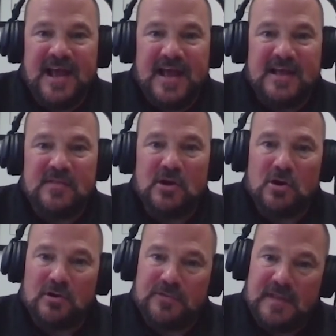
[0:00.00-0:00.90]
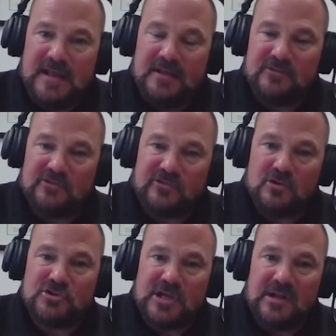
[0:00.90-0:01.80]
And there are things
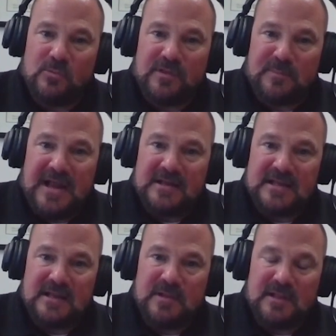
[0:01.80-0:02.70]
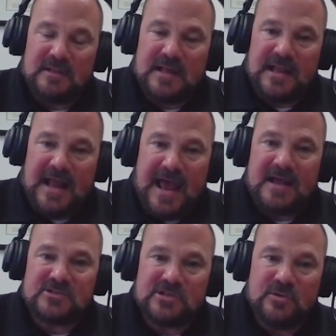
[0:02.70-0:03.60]
associated with a pandemic that
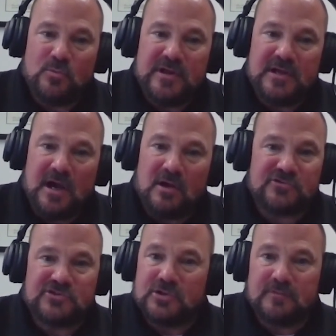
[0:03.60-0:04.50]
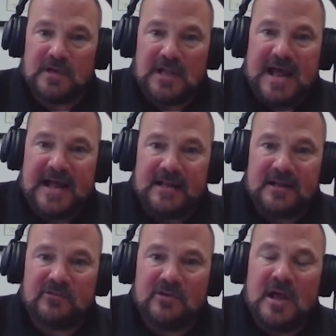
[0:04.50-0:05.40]
actually we call silver
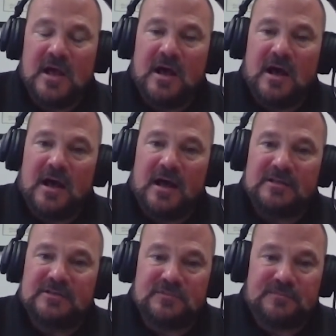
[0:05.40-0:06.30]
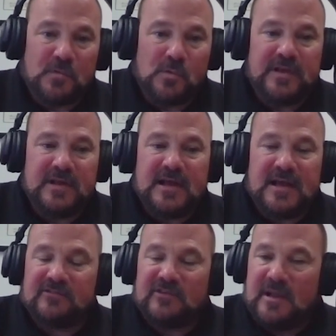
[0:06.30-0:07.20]
linings. Uh, for the
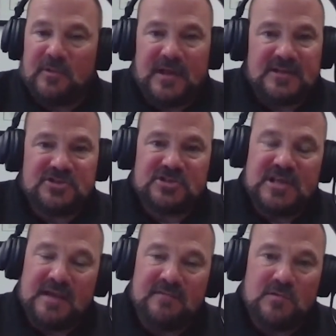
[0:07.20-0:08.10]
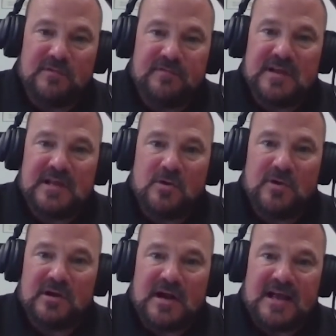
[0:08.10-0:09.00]
example that I just gave you with video
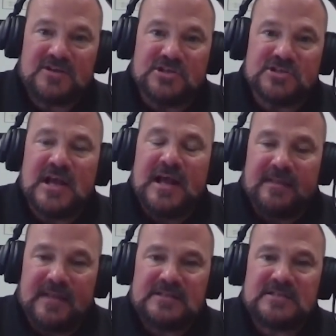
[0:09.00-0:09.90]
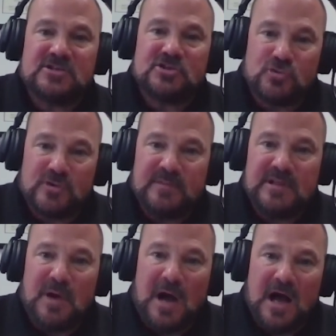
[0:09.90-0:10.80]
interactions, that's
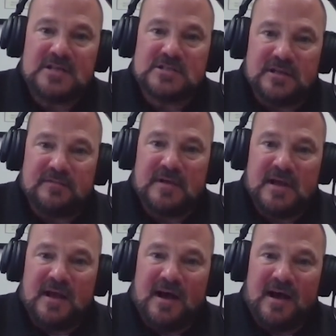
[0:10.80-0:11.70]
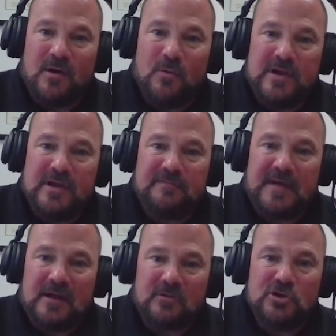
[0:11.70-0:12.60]
extremely positive. Uh, we have
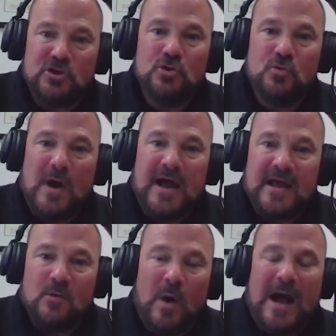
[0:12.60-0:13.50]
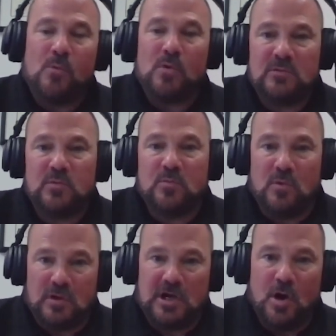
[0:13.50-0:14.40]
found a new way. Why would we
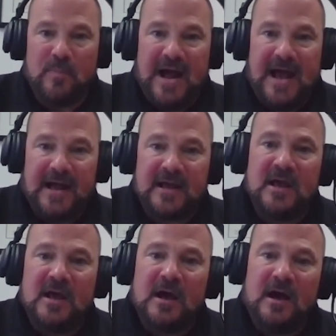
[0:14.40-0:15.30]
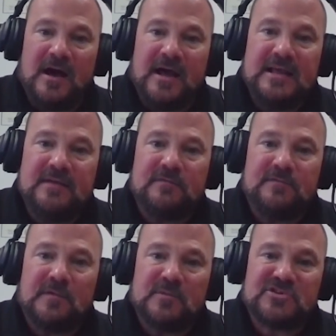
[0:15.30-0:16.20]
want to go back? Uh, even
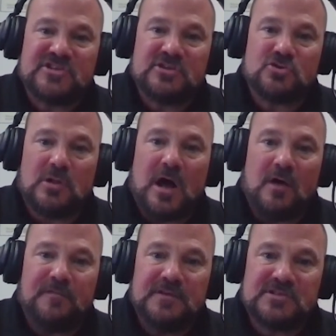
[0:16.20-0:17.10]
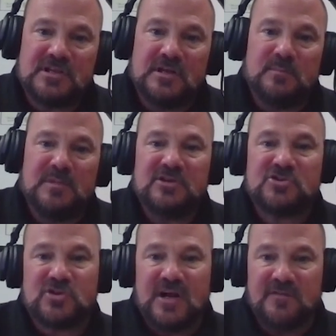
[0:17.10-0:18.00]
from a central office and an
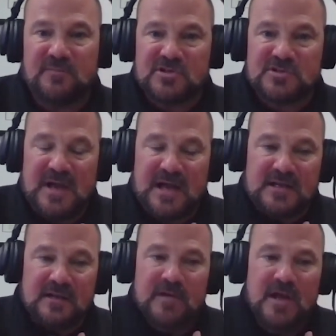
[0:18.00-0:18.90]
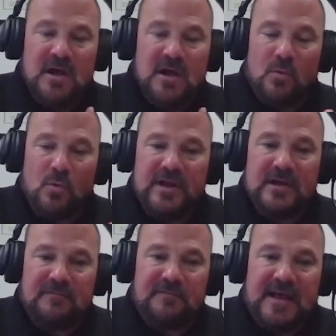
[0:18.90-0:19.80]
administrative perspective, we
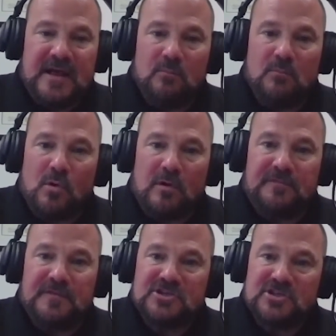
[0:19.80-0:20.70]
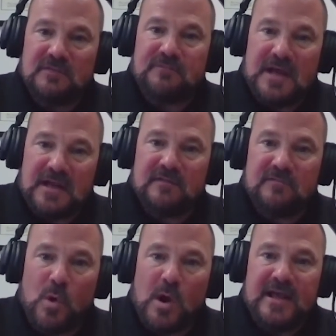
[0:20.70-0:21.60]
have found more efficient, effective
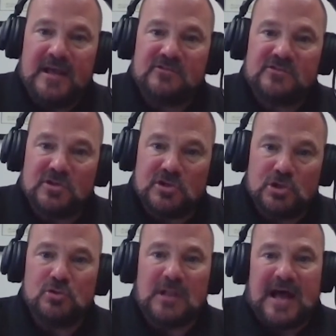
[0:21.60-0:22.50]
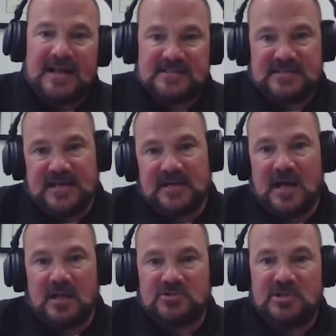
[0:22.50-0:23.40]
ways to utilize
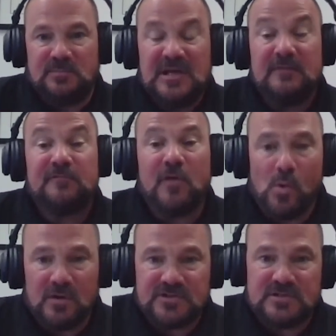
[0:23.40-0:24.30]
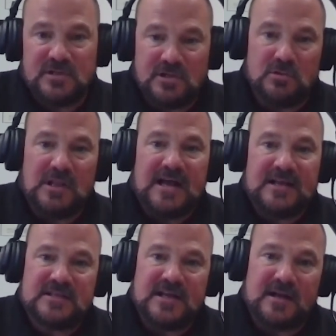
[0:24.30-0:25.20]
technology, being forced to
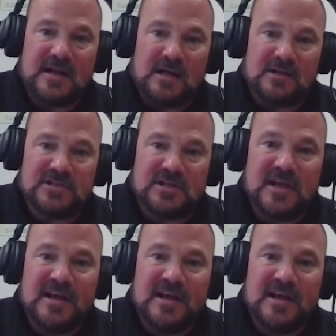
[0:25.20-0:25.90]
utilize technology.